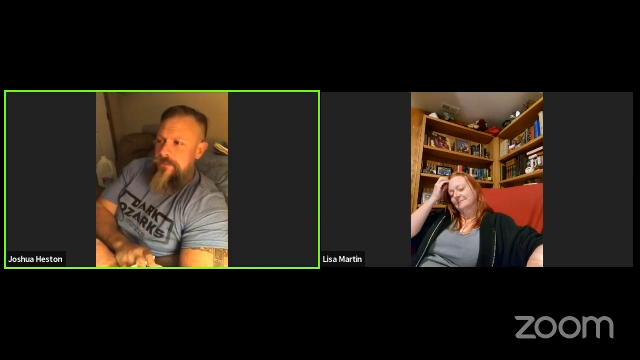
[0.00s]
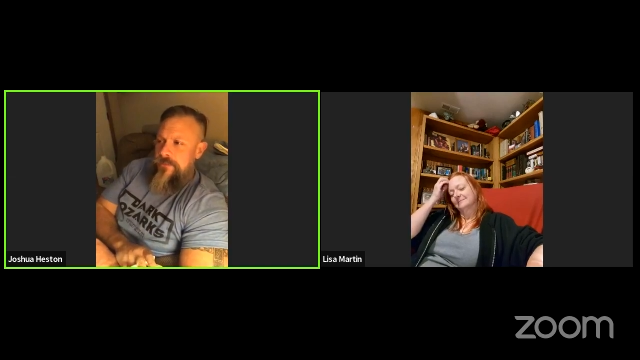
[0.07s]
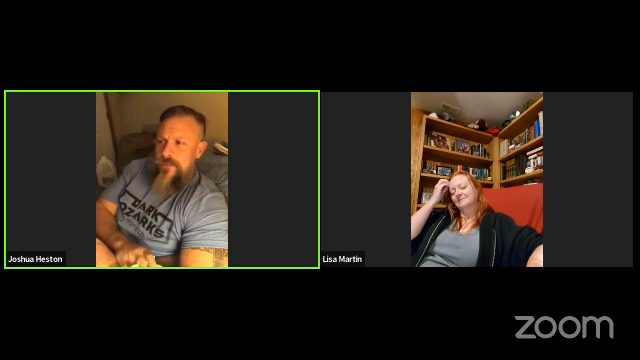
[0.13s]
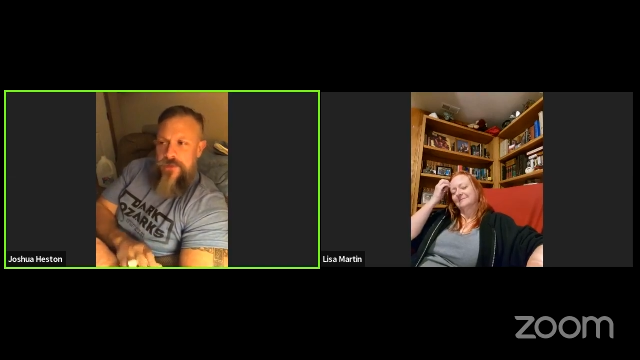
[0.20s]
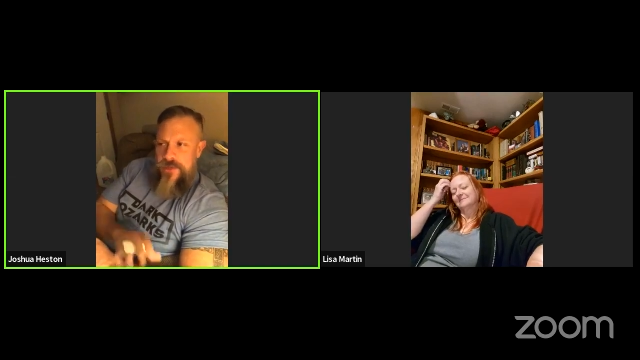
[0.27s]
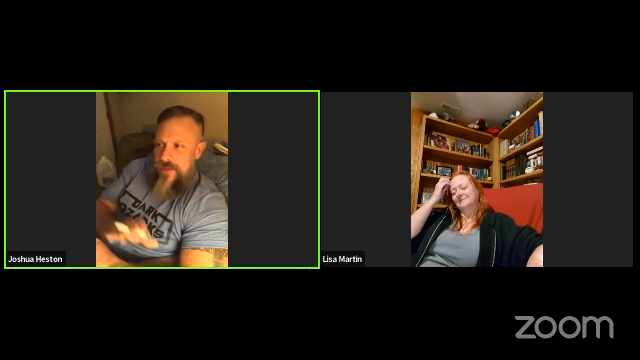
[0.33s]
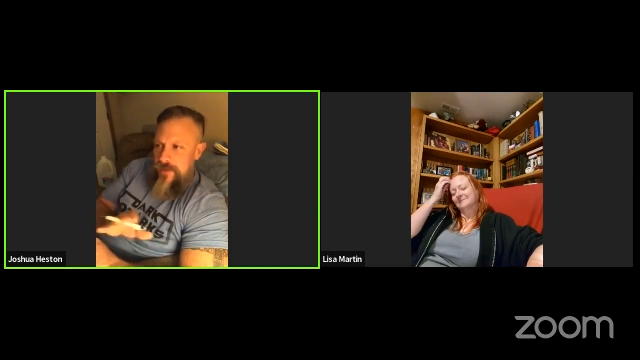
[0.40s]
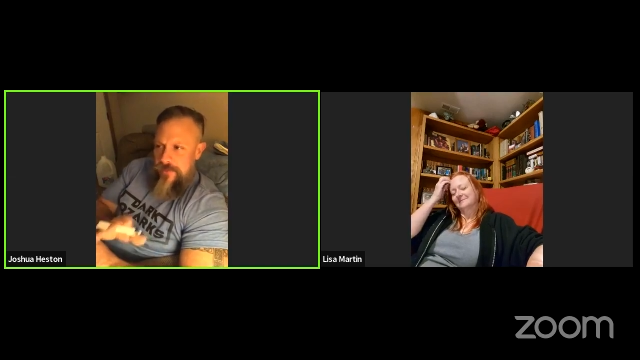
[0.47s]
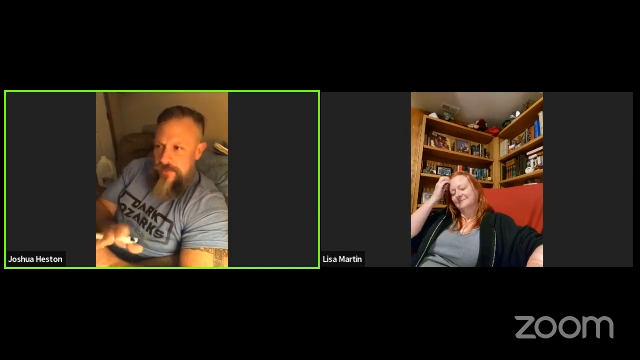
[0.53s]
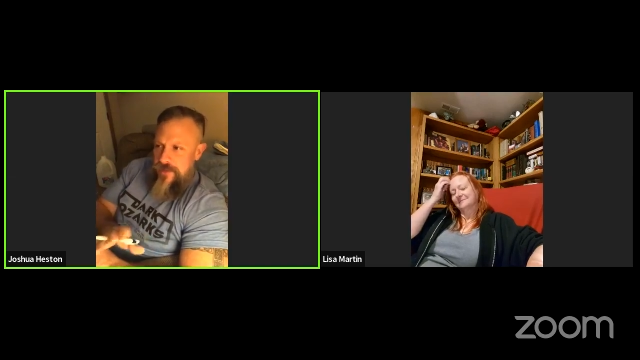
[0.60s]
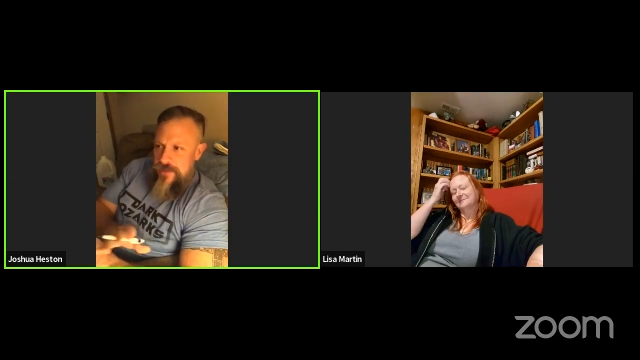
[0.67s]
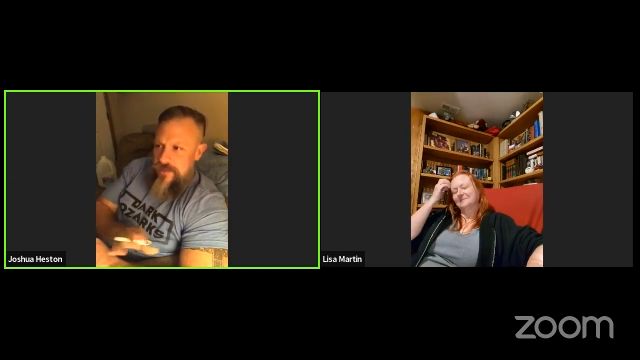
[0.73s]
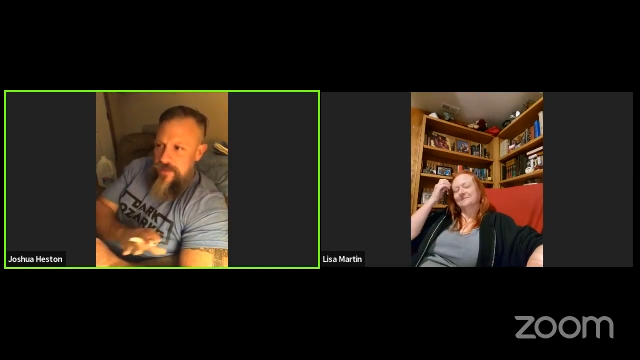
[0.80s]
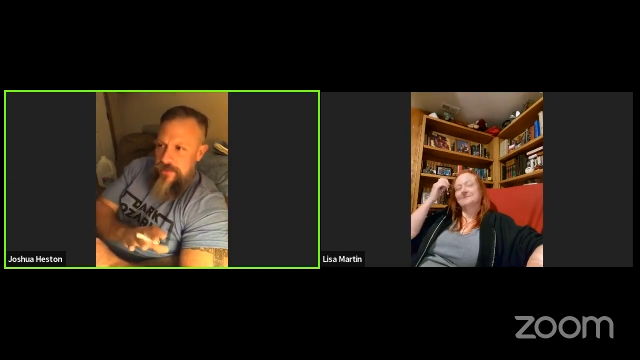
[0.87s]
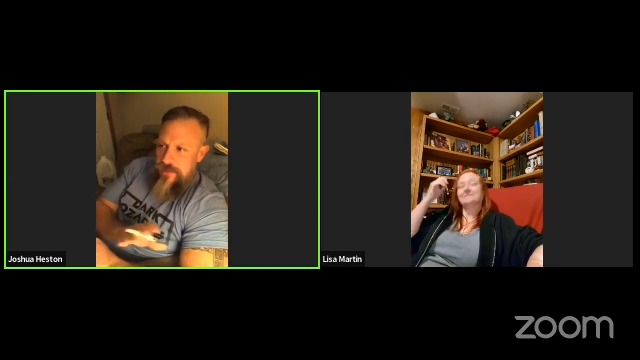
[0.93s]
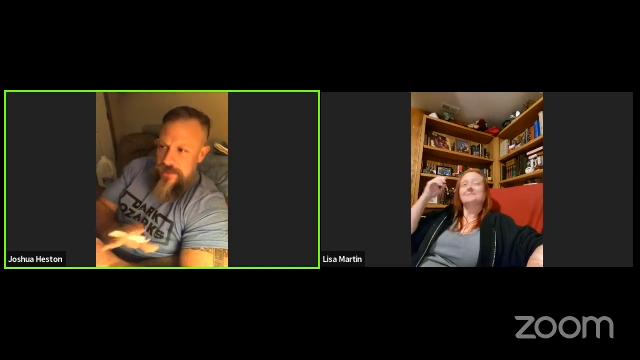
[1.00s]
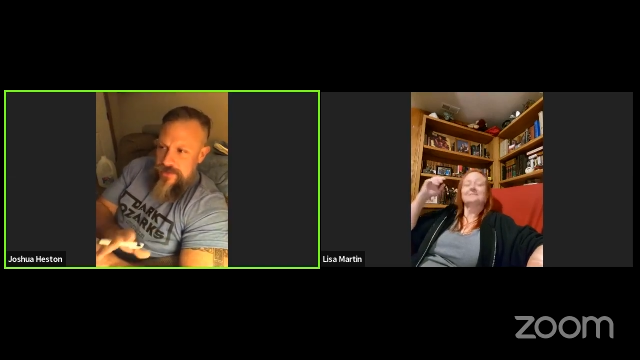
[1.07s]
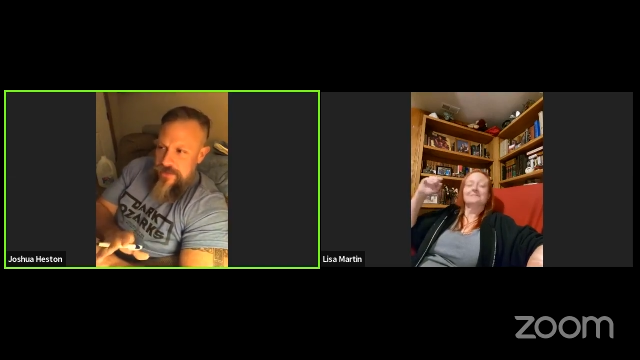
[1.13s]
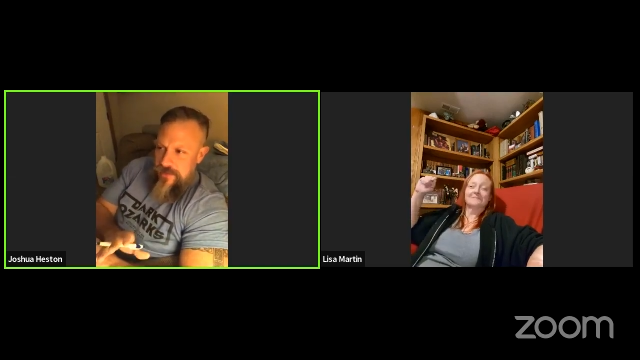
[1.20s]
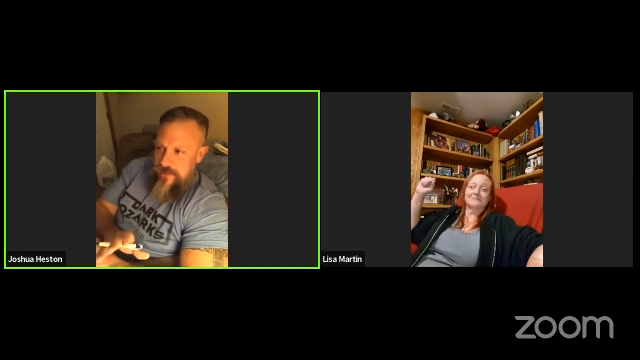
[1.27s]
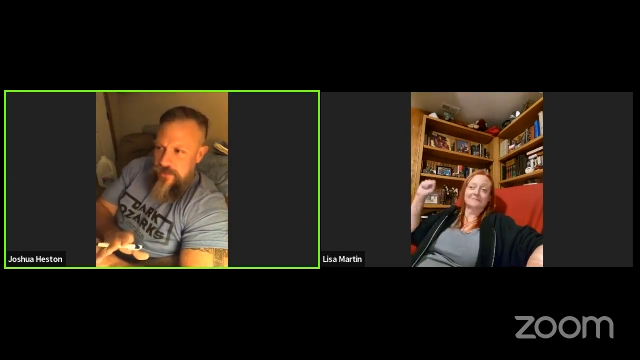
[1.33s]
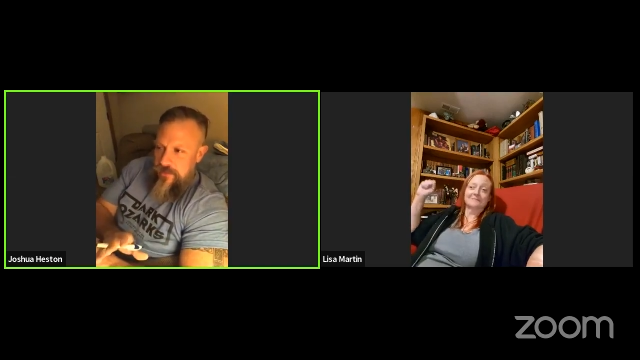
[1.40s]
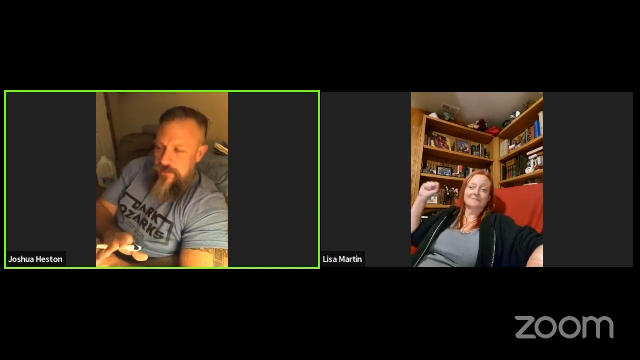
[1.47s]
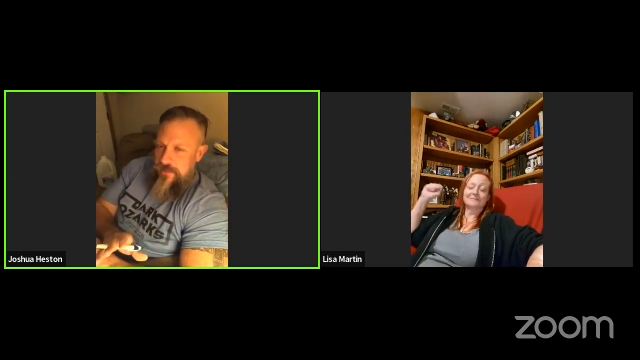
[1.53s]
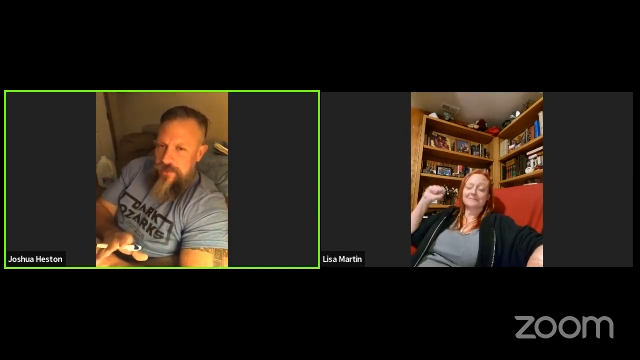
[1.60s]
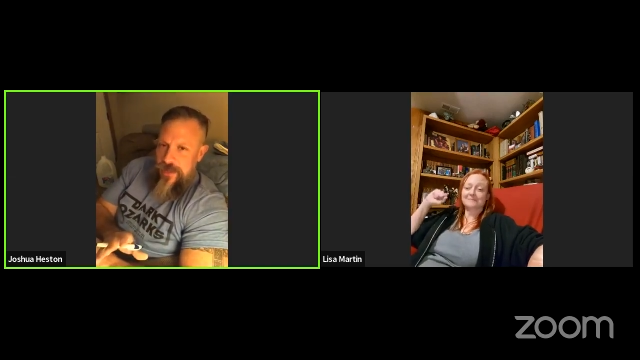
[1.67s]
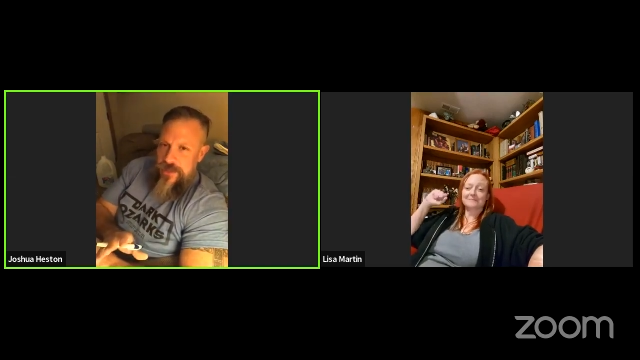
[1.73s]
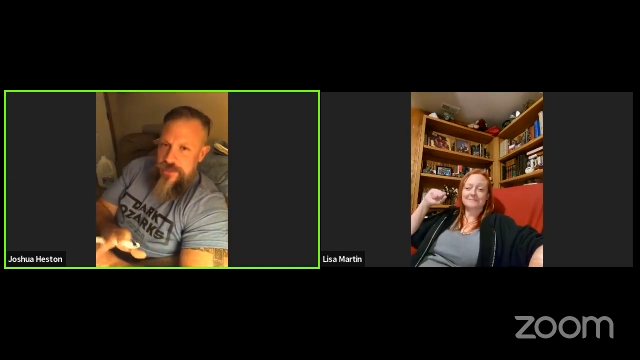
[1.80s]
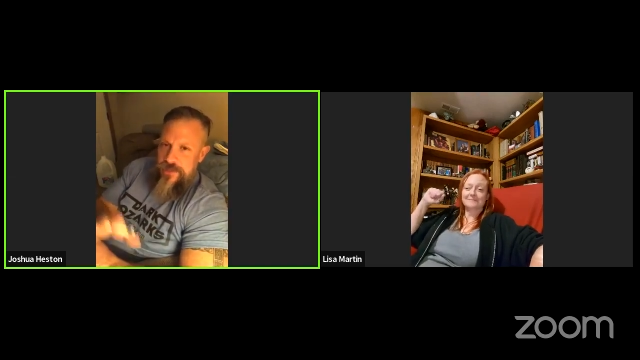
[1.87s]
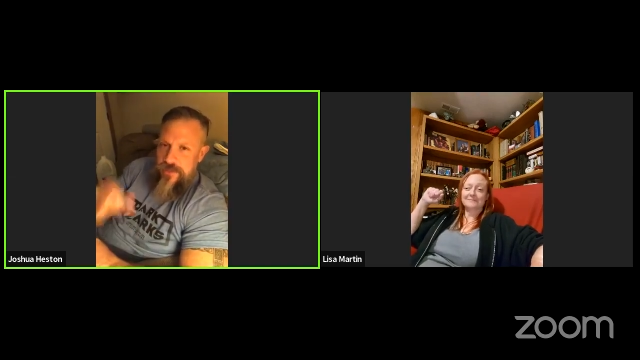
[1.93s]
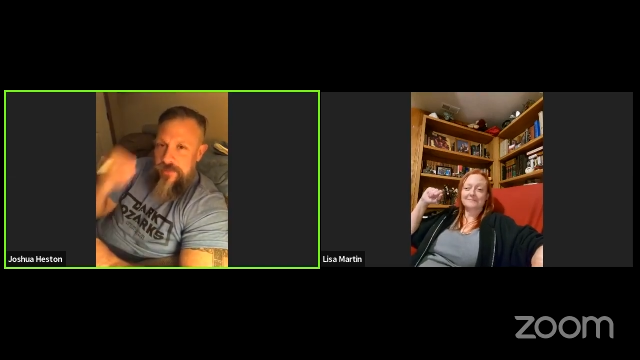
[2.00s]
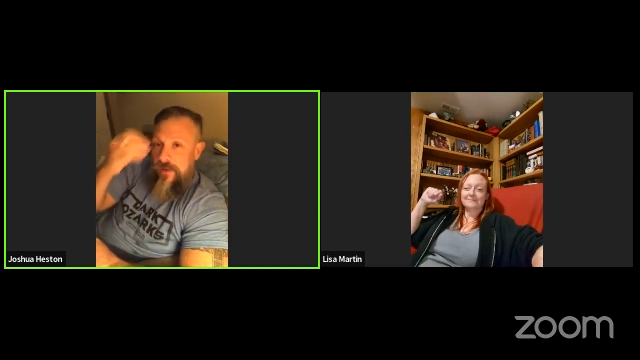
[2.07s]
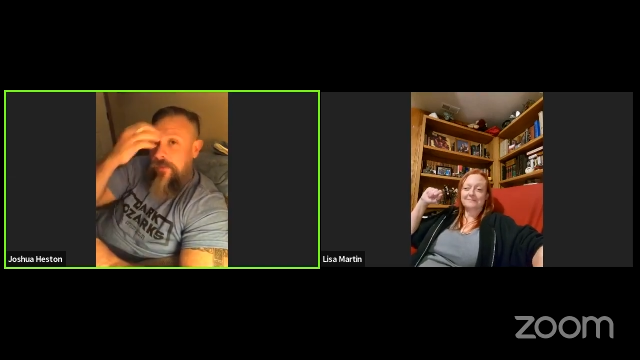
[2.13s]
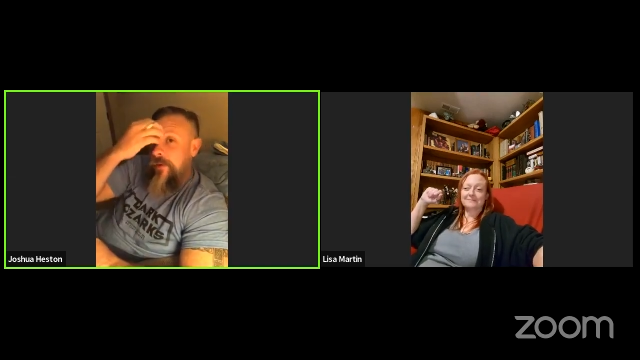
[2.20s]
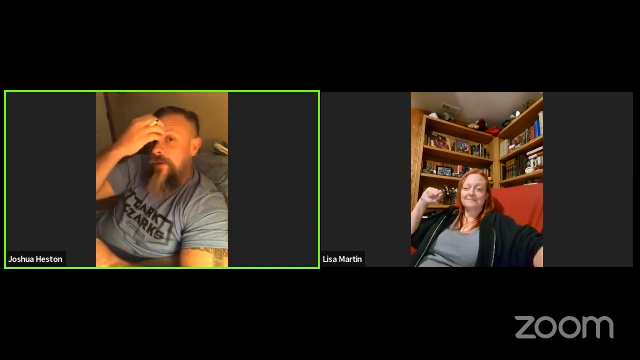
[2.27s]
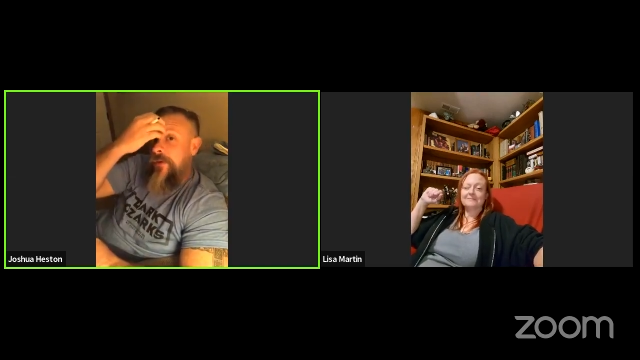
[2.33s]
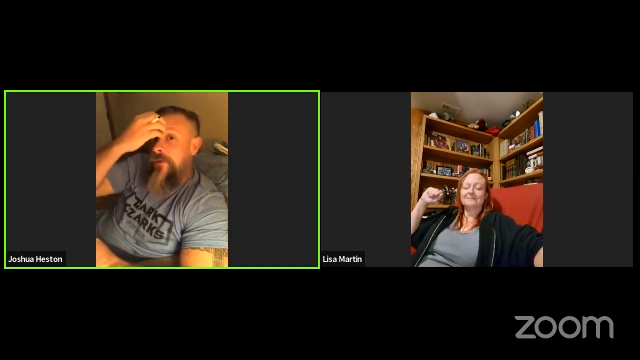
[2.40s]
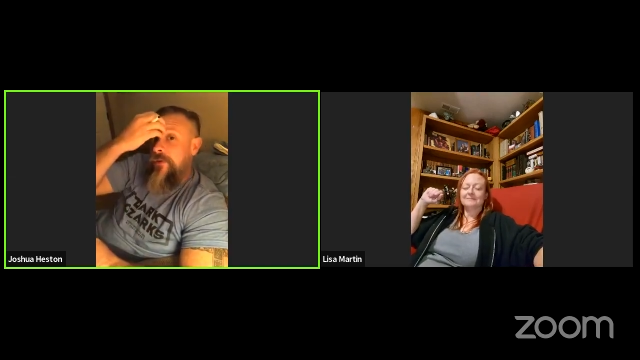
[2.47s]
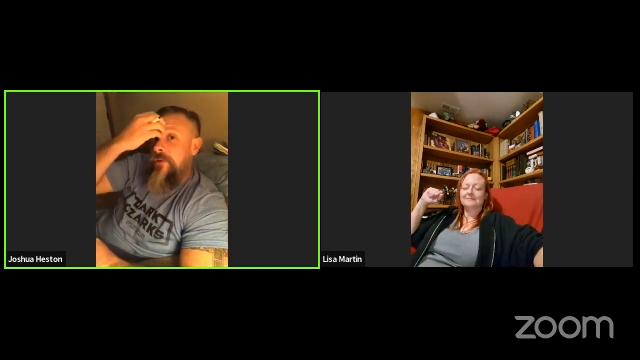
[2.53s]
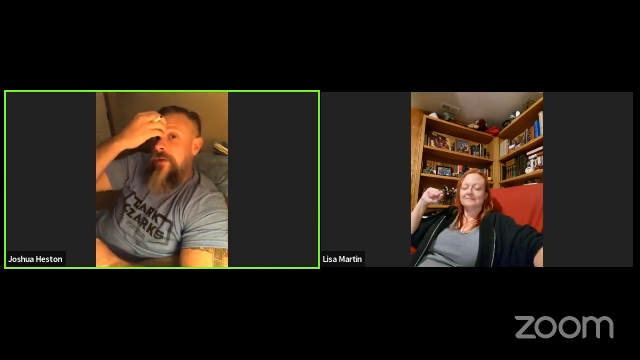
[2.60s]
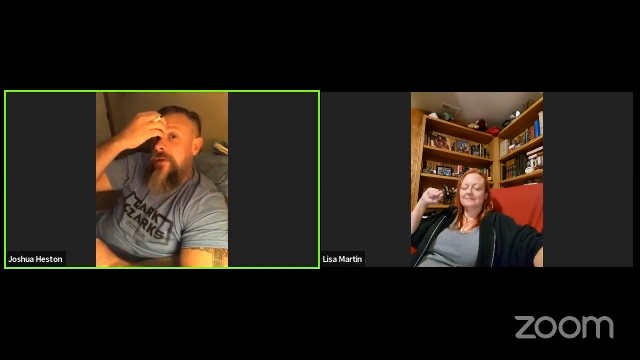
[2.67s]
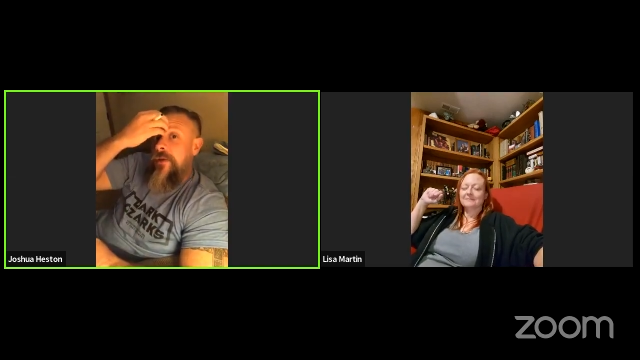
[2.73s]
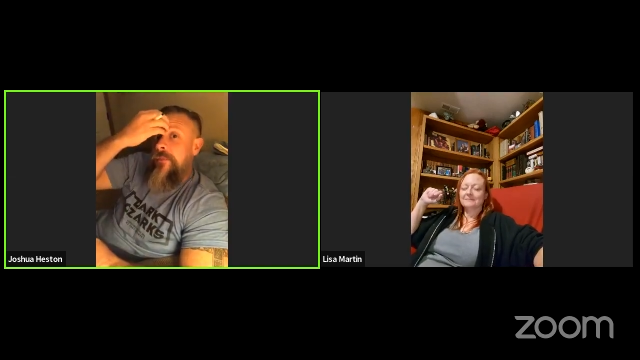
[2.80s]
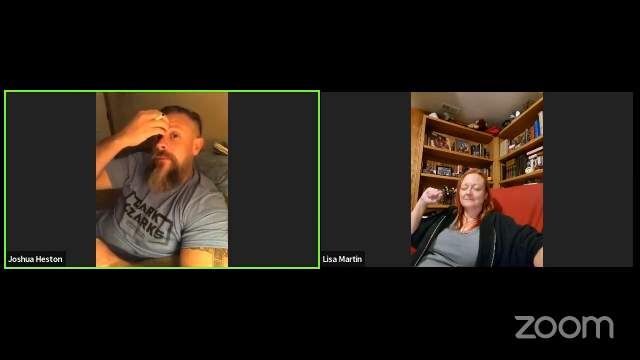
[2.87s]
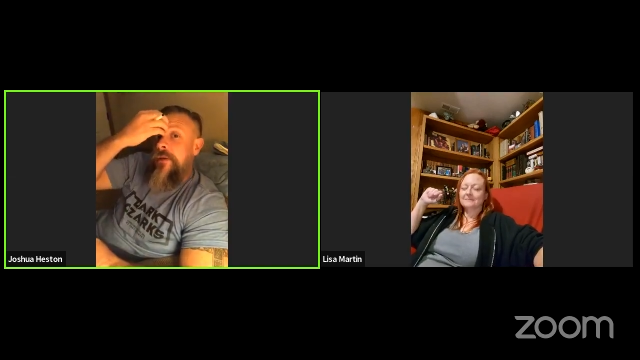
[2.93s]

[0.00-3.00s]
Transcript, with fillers: You can't. It, I'm not saying don't be passionate about what you're doing,